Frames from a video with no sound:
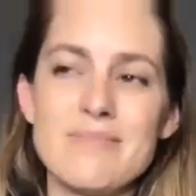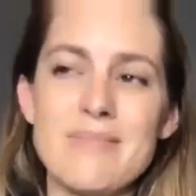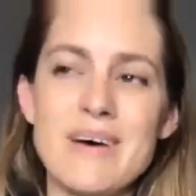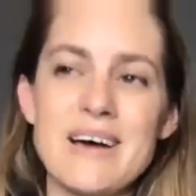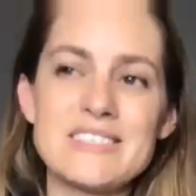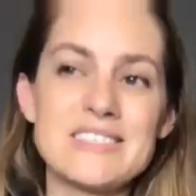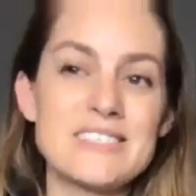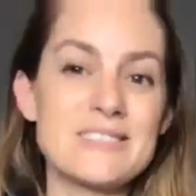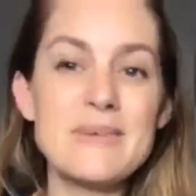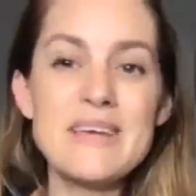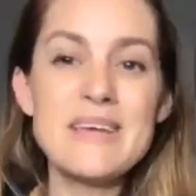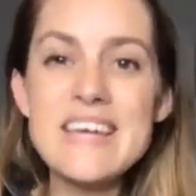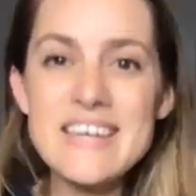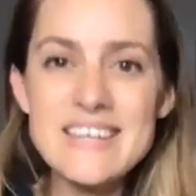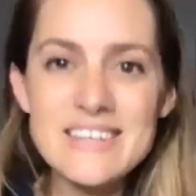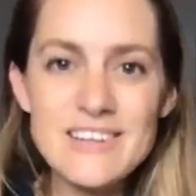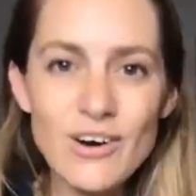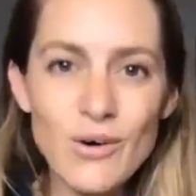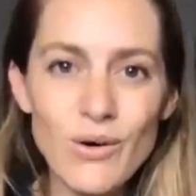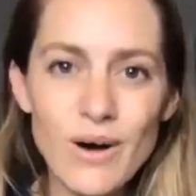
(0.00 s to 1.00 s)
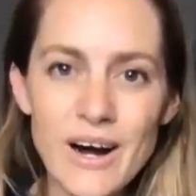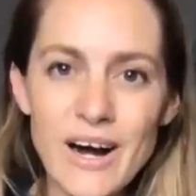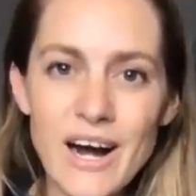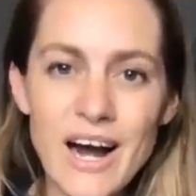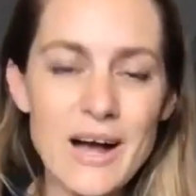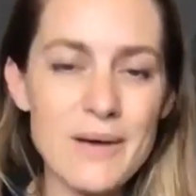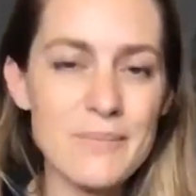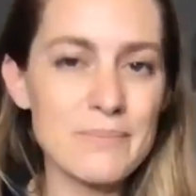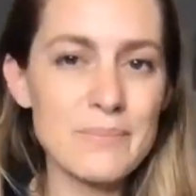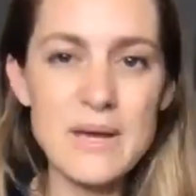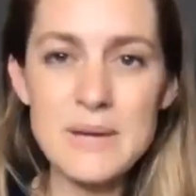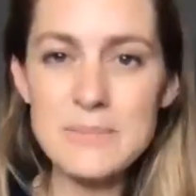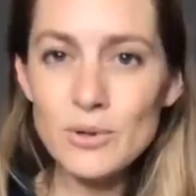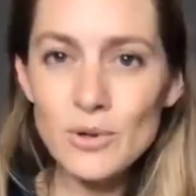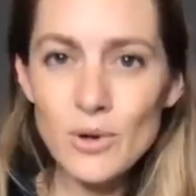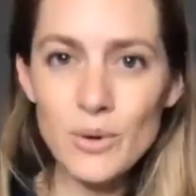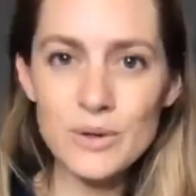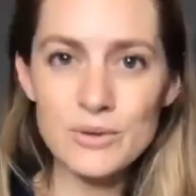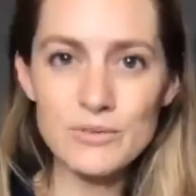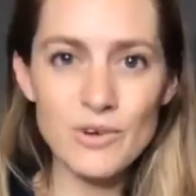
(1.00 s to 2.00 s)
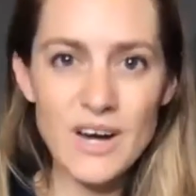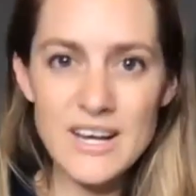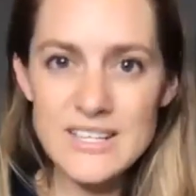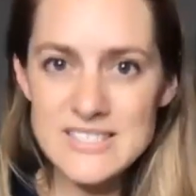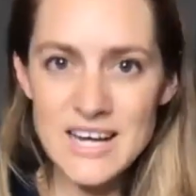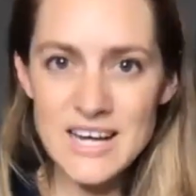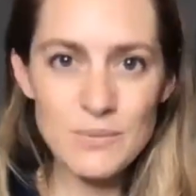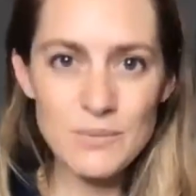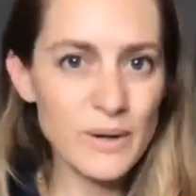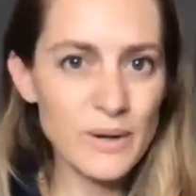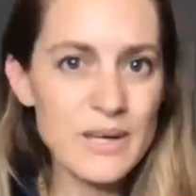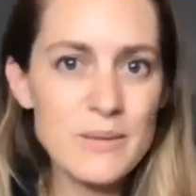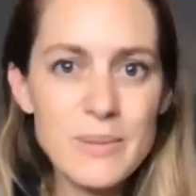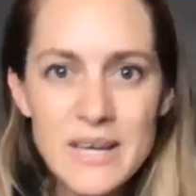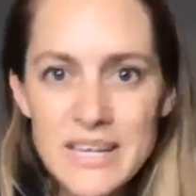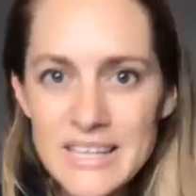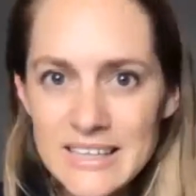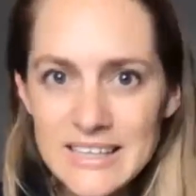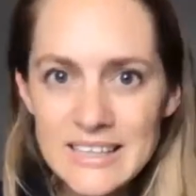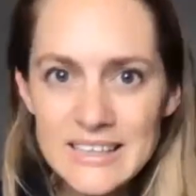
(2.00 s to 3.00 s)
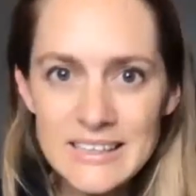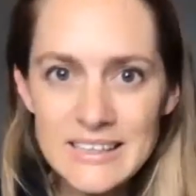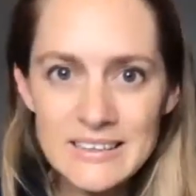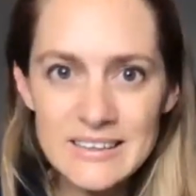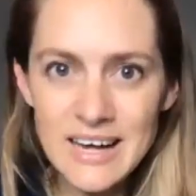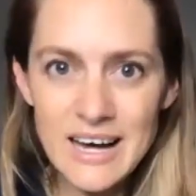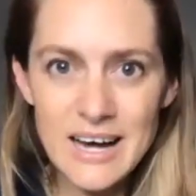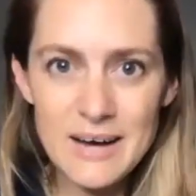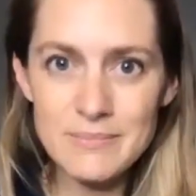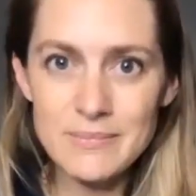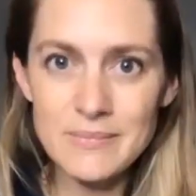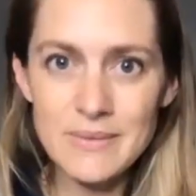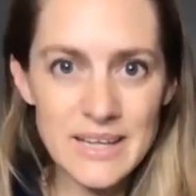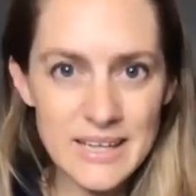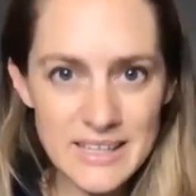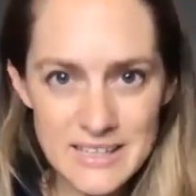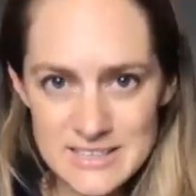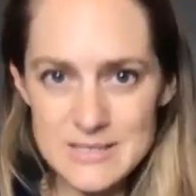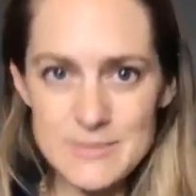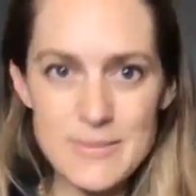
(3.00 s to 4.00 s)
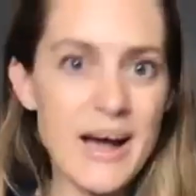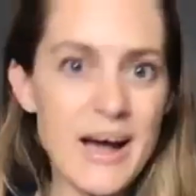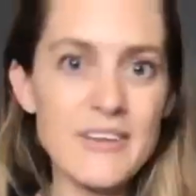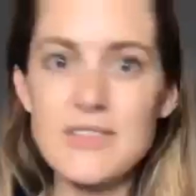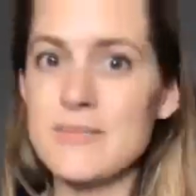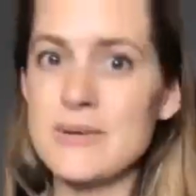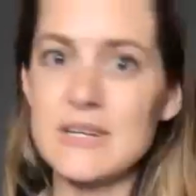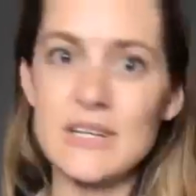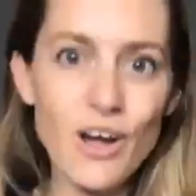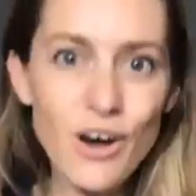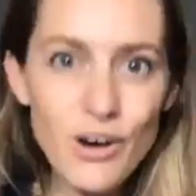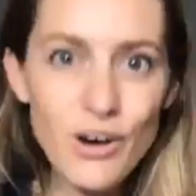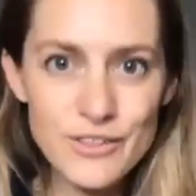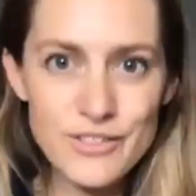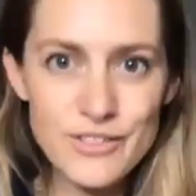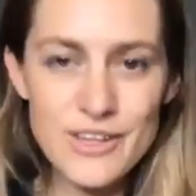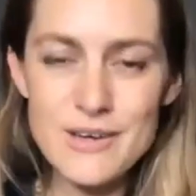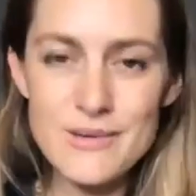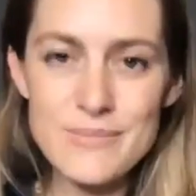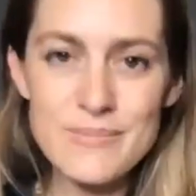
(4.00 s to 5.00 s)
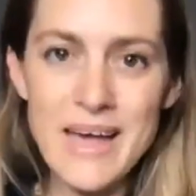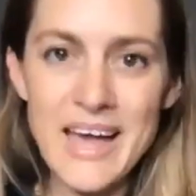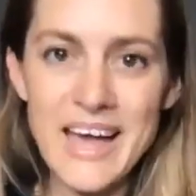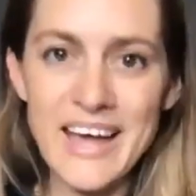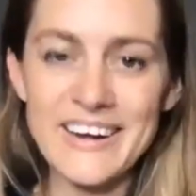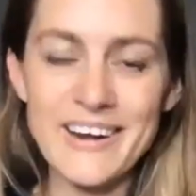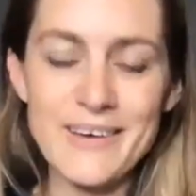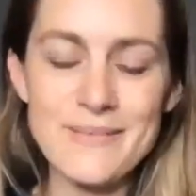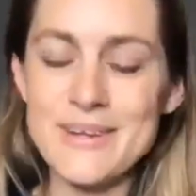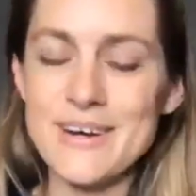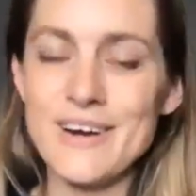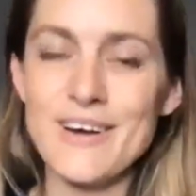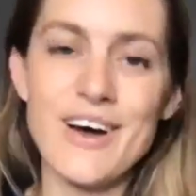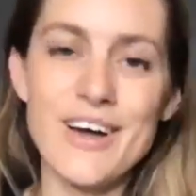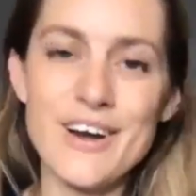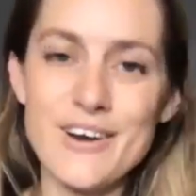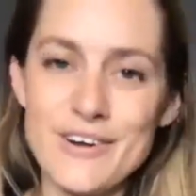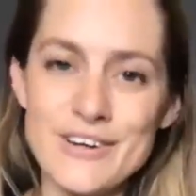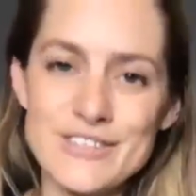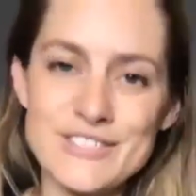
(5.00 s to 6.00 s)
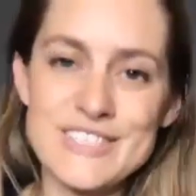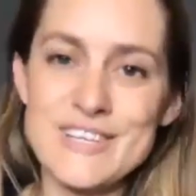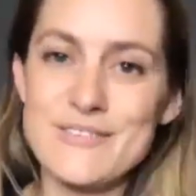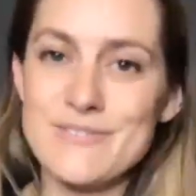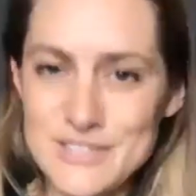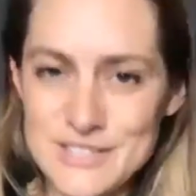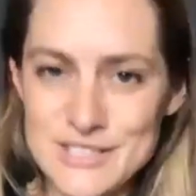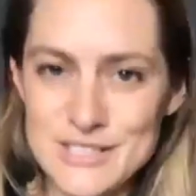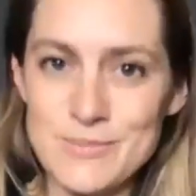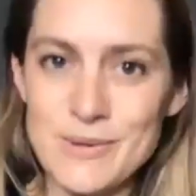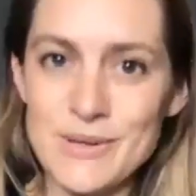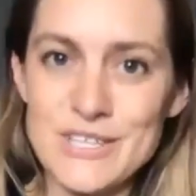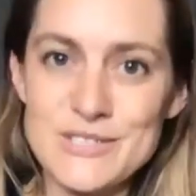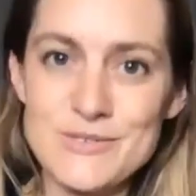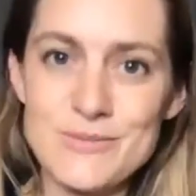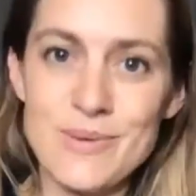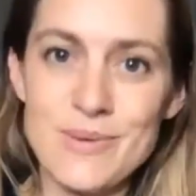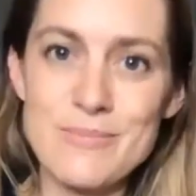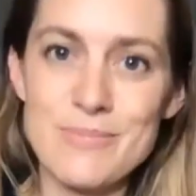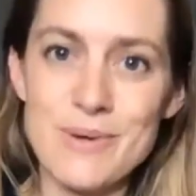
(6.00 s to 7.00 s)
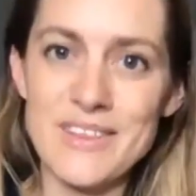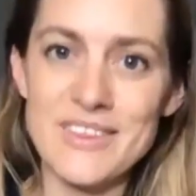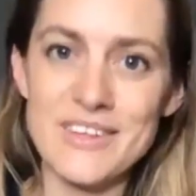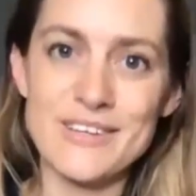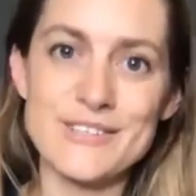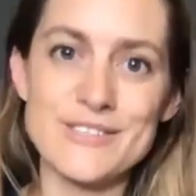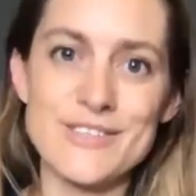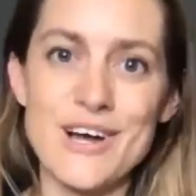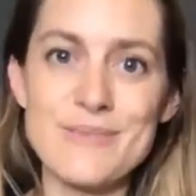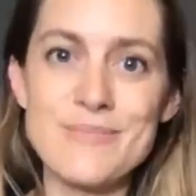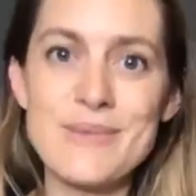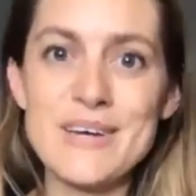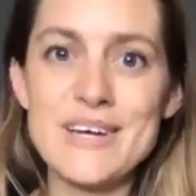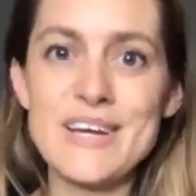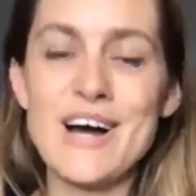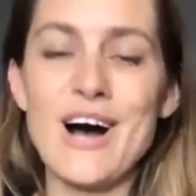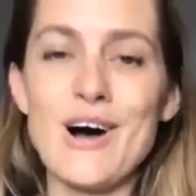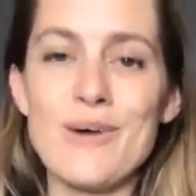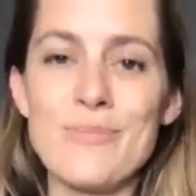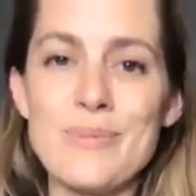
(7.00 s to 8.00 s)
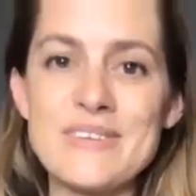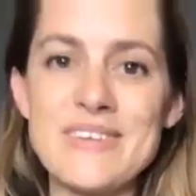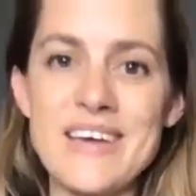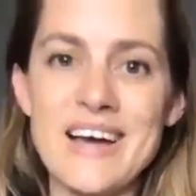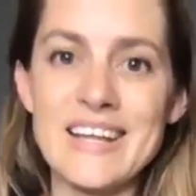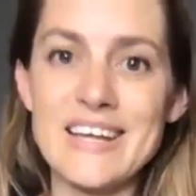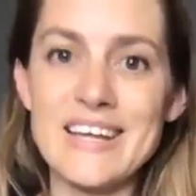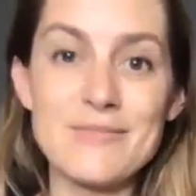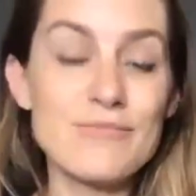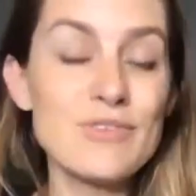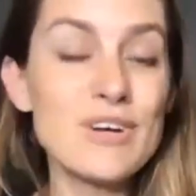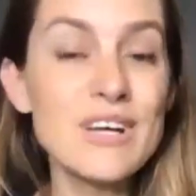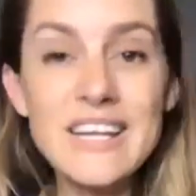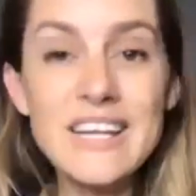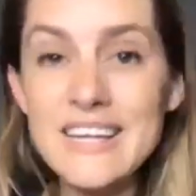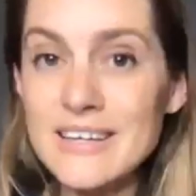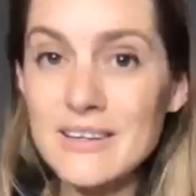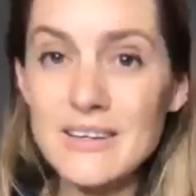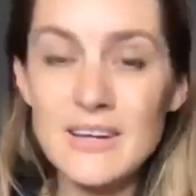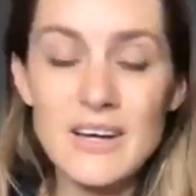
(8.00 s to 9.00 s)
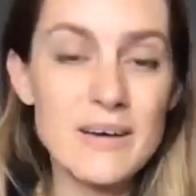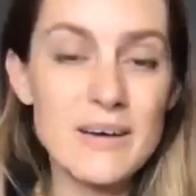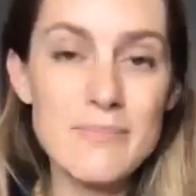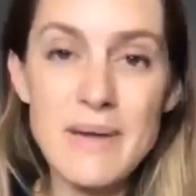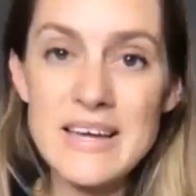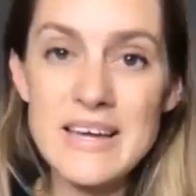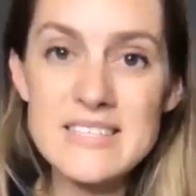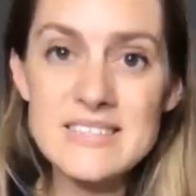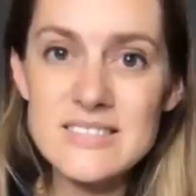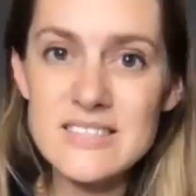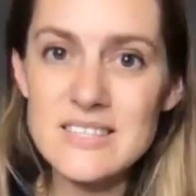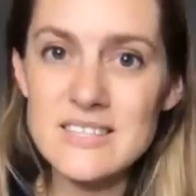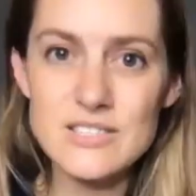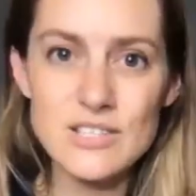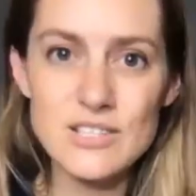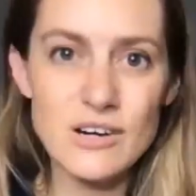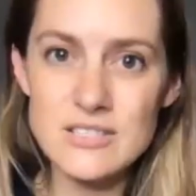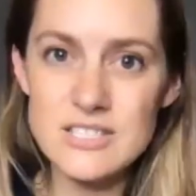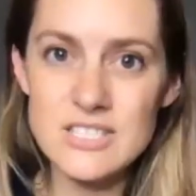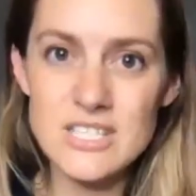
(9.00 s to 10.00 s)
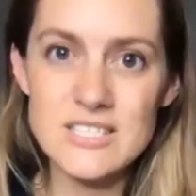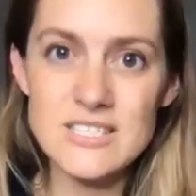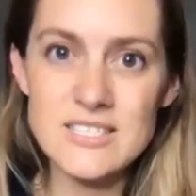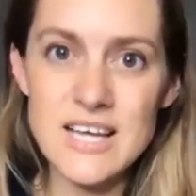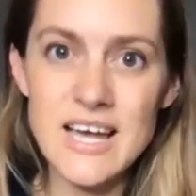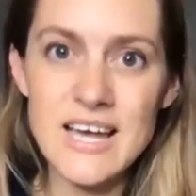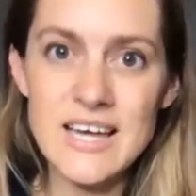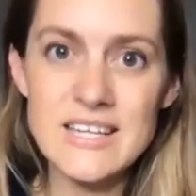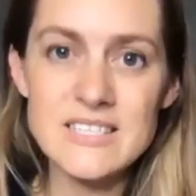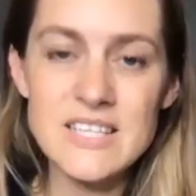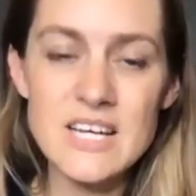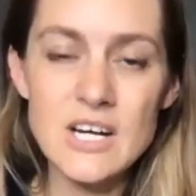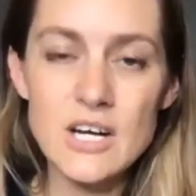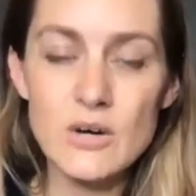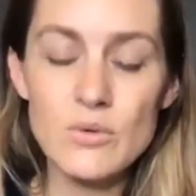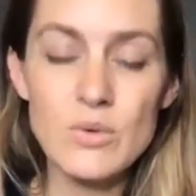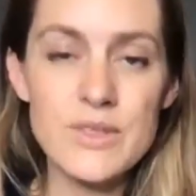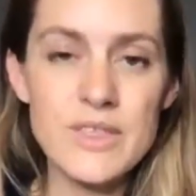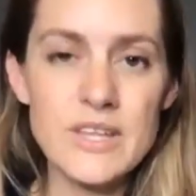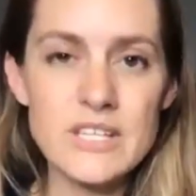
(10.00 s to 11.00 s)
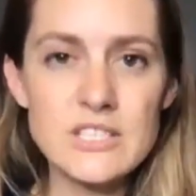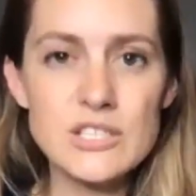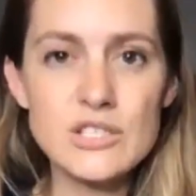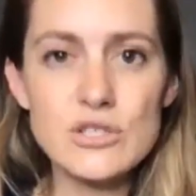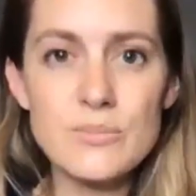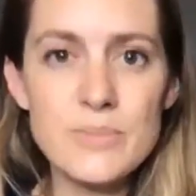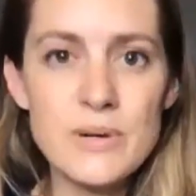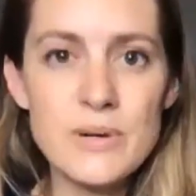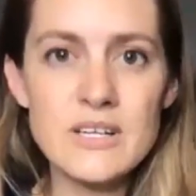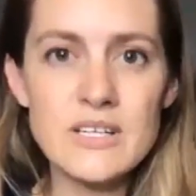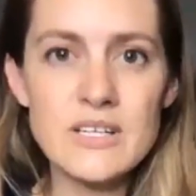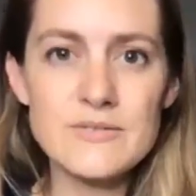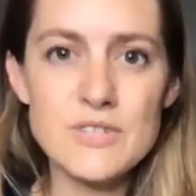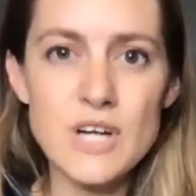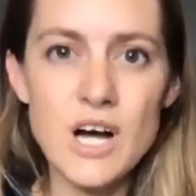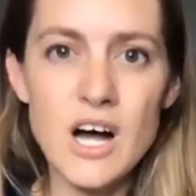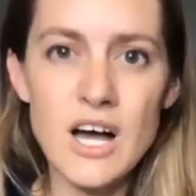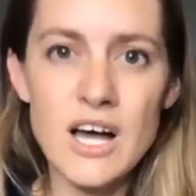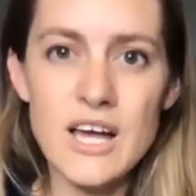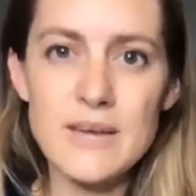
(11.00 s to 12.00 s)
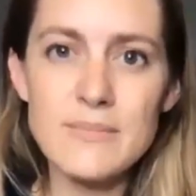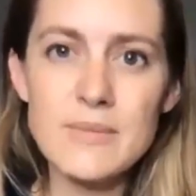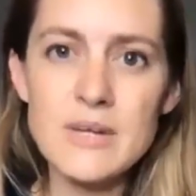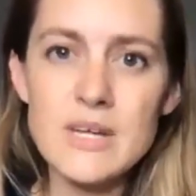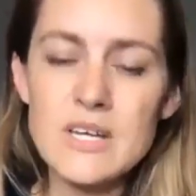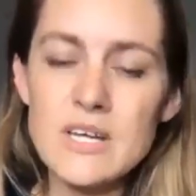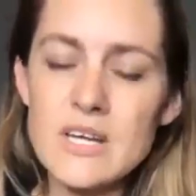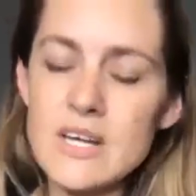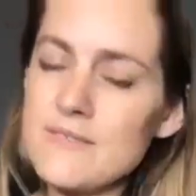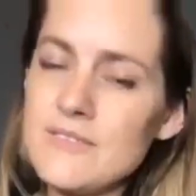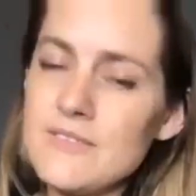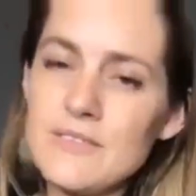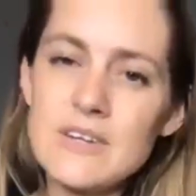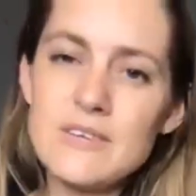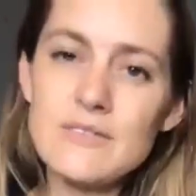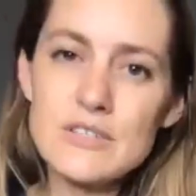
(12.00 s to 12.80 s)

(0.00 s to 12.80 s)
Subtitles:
smeared, or people go and write up Wikipedia links about them and lock them. And I mean, I don't know, I just had this experience with my brother because I'll be telling him really amazing doctors, and within a short period of time, if they've never